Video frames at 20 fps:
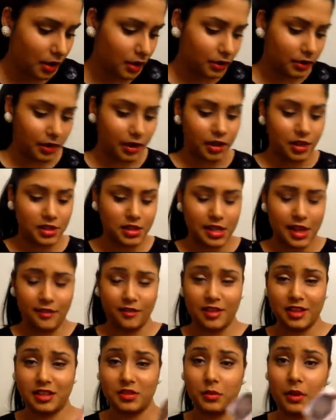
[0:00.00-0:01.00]
Then I just have
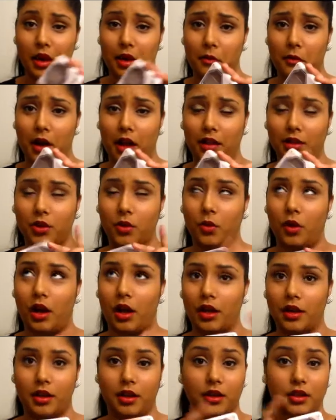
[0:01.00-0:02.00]
this Wet n Wild
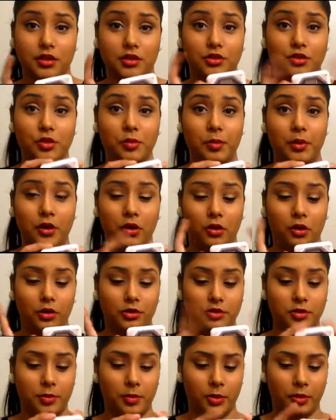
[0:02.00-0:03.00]
quad. It is super
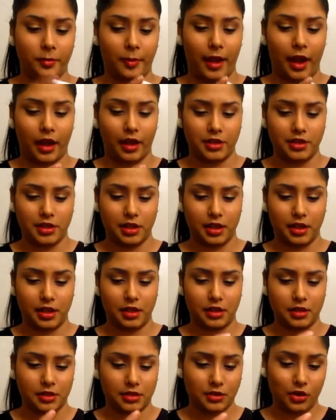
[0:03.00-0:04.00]
old packaging. It
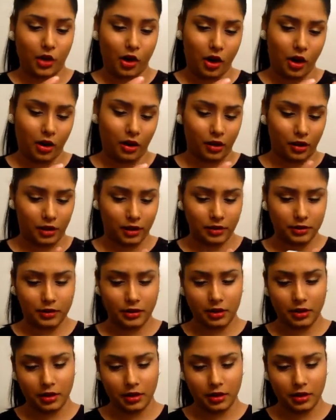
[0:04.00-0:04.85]
is called